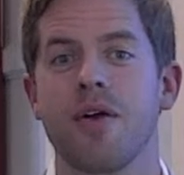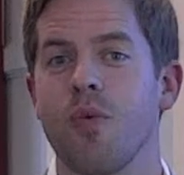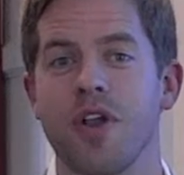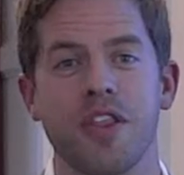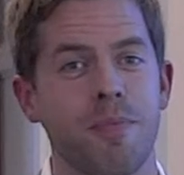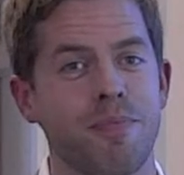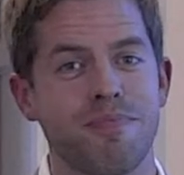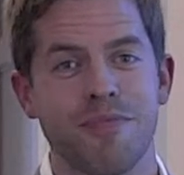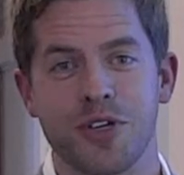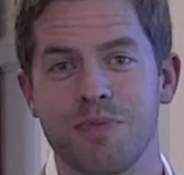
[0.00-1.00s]
One of the
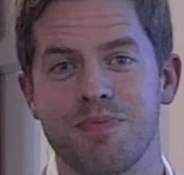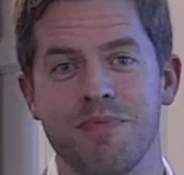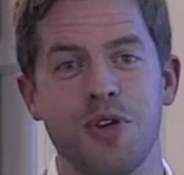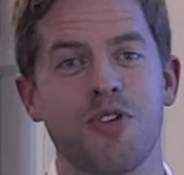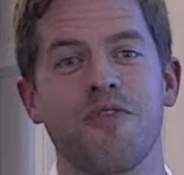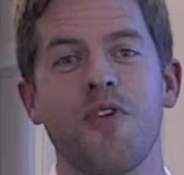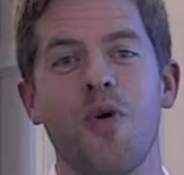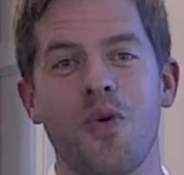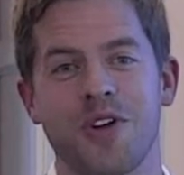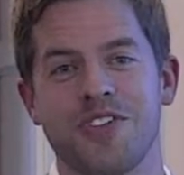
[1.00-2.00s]
most beautiful
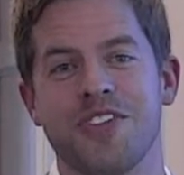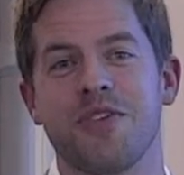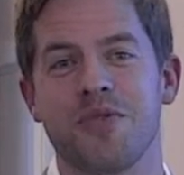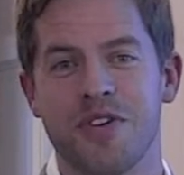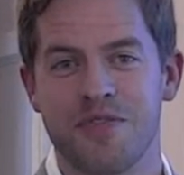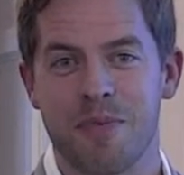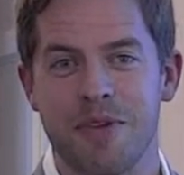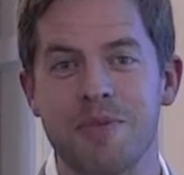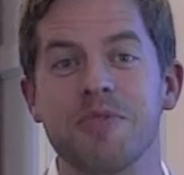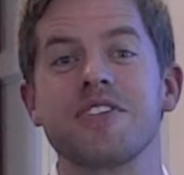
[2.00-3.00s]
words in the world for
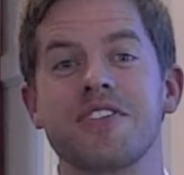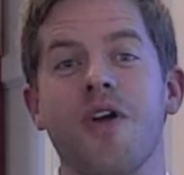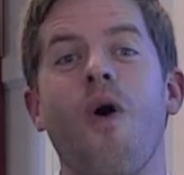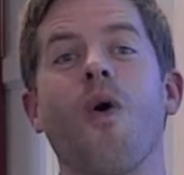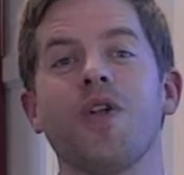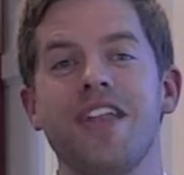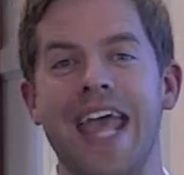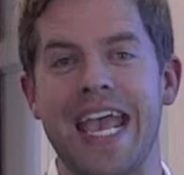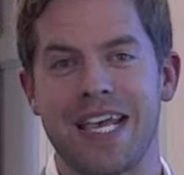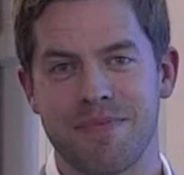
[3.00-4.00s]
people is their own
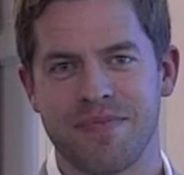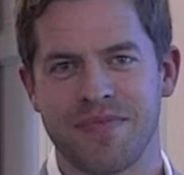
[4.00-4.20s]
name.